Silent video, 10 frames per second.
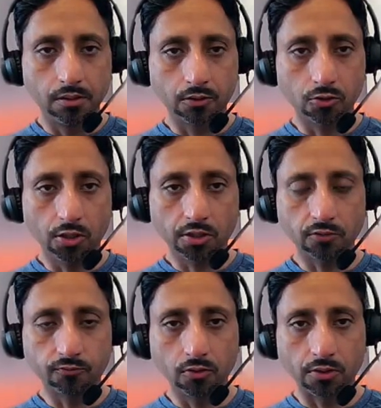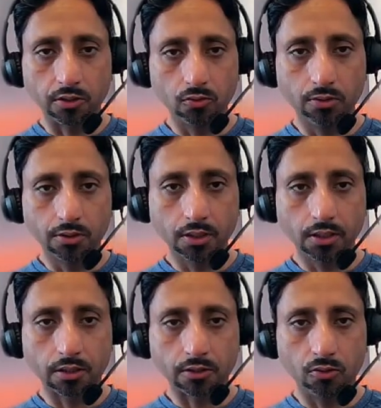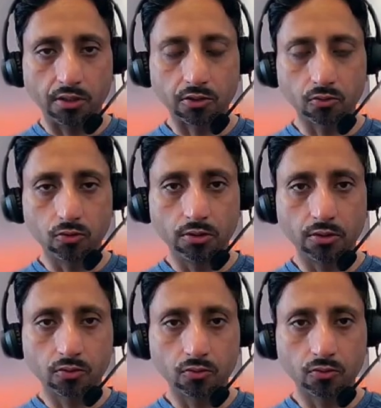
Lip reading: Cost of goods sold is also called